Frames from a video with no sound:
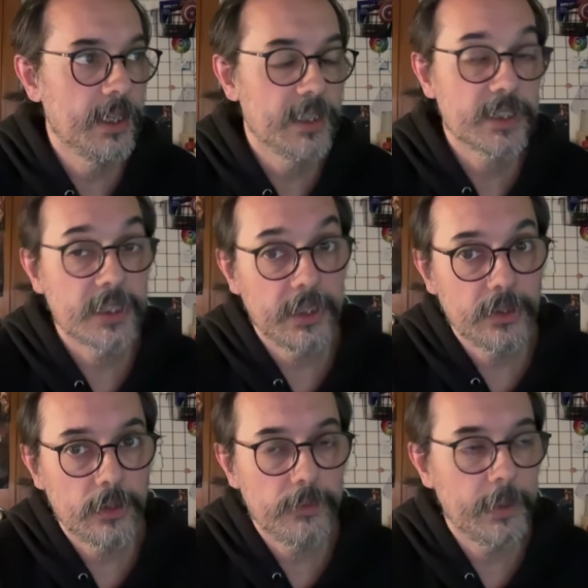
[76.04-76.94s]

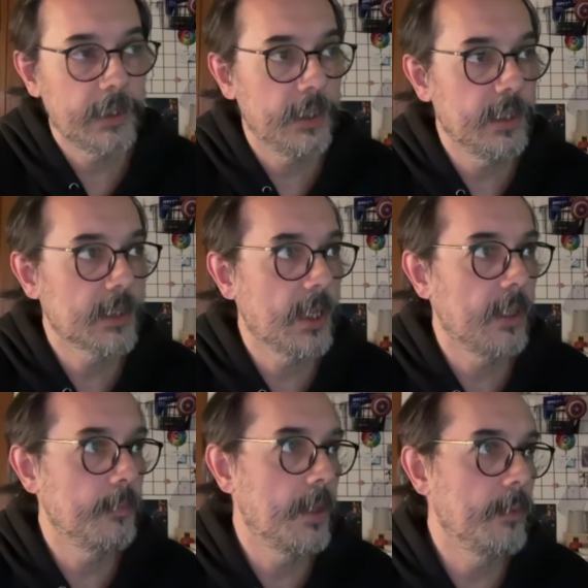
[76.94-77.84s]
set of materials,
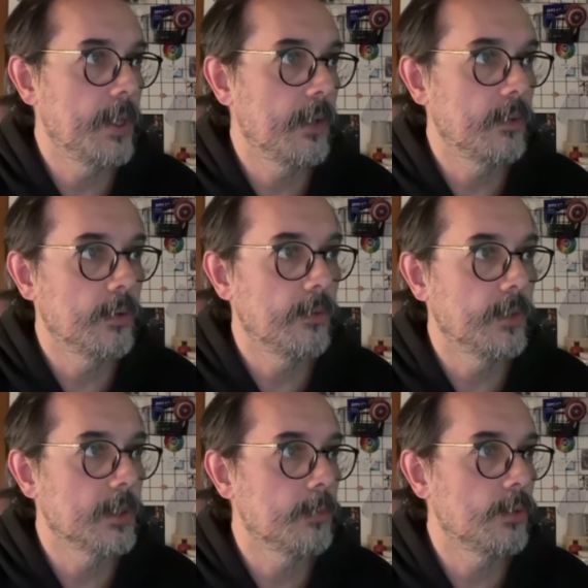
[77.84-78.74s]
like maybe, I don't know, for
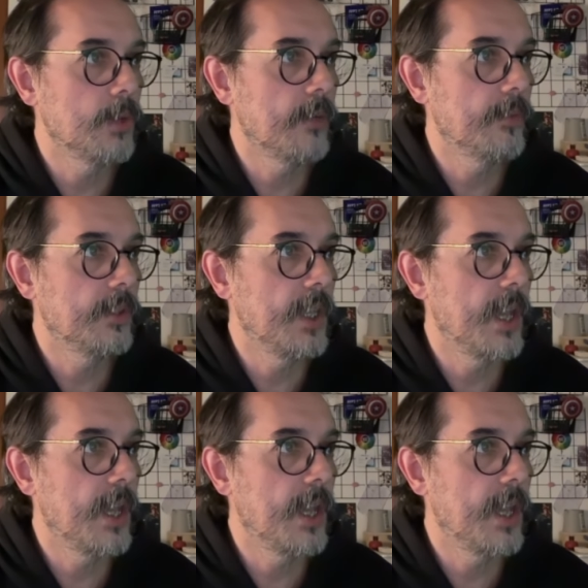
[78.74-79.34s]
example, you have in the